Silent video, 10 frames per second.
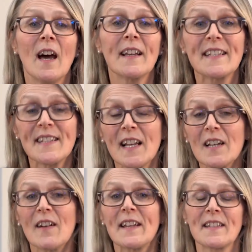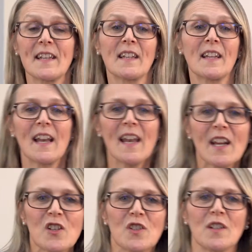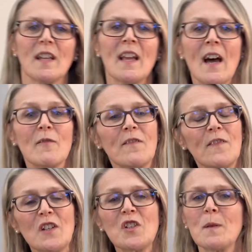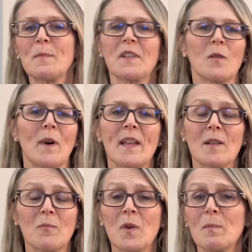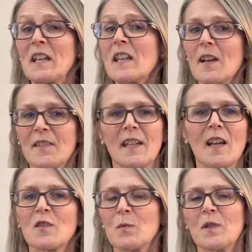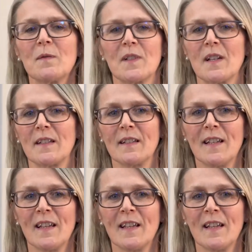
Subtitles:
accelerating connection and friendships in a way that probably nothing else would have done.